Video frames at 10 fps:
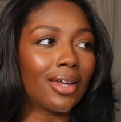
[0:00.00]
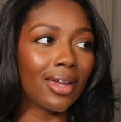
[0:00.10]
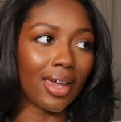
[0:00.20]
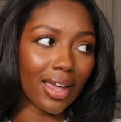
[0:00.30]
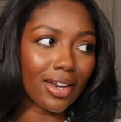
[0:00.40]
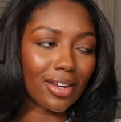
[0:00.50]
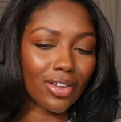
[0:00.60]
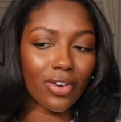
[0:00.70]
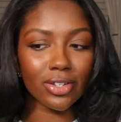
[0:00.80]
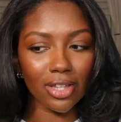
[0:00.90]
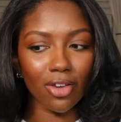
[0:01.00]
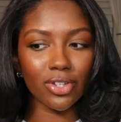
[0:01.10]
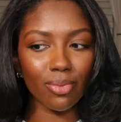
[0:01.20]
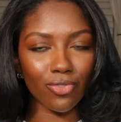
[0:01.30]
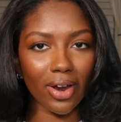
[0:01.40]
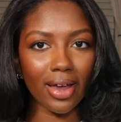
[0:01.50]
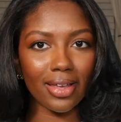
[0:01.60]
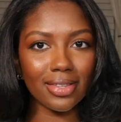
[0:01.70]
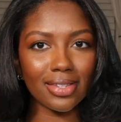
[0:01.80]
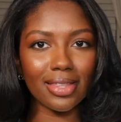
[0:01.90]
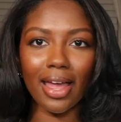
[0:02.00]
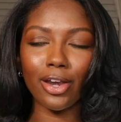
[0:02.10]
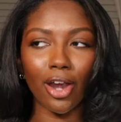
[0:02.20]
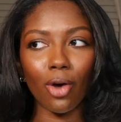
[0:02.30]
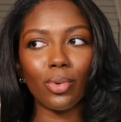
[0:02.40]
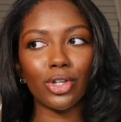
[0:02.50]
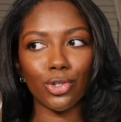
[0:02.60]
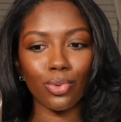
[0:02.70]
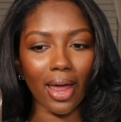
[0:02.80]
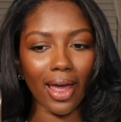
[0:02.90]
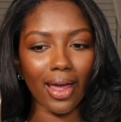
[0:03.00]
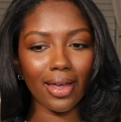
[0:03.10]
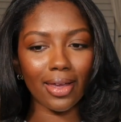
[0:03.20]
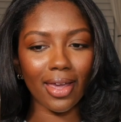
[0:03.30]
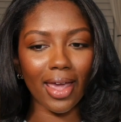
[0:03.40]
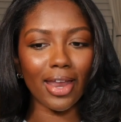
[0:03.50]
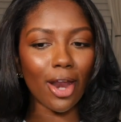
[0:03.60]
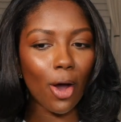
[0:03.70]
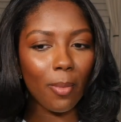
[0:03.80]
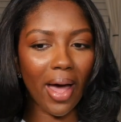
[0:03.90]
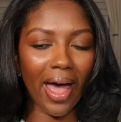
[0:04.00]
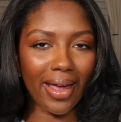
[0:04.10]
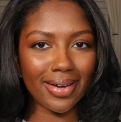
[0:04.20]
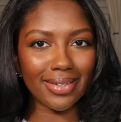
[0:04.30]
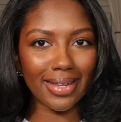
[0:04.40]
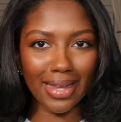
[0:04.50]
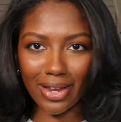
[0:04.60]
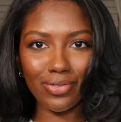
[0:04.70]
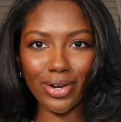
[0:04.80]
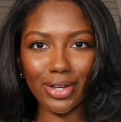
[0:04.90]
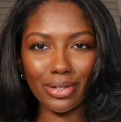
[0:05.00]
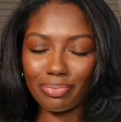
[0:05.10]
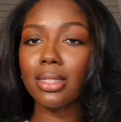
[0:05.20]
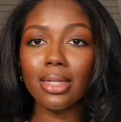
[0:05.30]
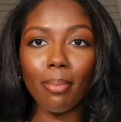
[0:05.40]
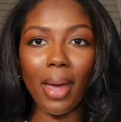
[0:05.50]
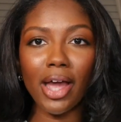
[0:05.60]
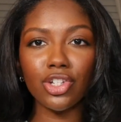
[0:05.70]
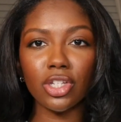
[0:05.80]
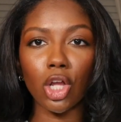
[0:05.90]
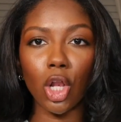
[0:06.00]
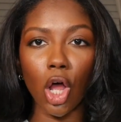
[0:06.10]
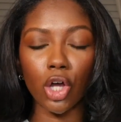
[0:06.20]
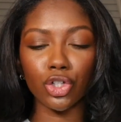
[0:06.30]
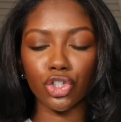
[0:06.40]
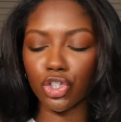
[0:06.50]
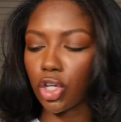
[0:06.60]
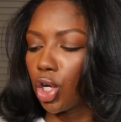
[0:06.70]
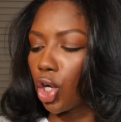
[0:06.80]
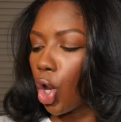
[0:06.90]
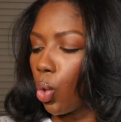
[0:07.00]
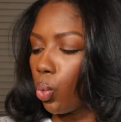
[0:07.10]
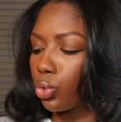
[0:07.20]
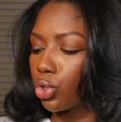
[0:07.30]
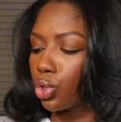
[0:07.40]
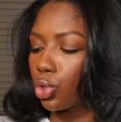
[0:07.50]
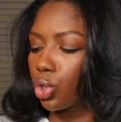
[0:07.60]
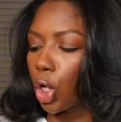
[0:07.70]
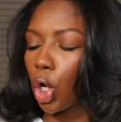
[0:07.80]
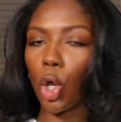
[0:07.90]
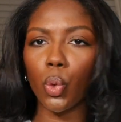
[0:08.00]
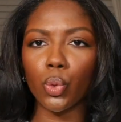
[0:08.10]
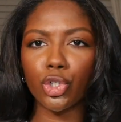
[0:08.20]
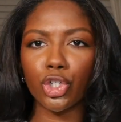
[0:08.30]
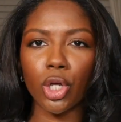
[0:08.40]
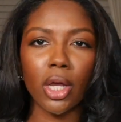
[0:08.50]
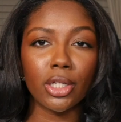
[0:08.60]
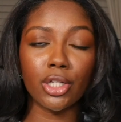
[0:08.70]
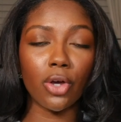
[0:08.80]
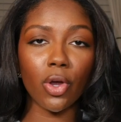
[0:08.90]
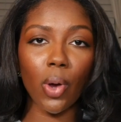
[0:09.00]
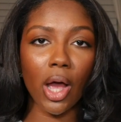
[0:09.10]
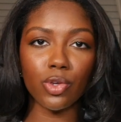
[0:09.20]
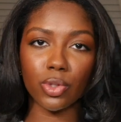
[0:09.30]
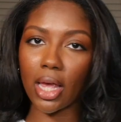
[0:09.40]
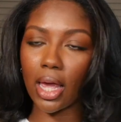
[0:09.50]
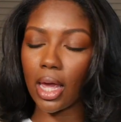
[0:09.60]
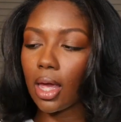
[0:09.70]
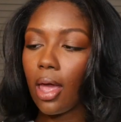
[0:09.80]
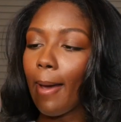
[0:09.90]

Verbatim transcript: get yourself some friends that know what you like and don't mind getting it for you. This is a mattress clutch, clutch, clutch. Don't know how you say it,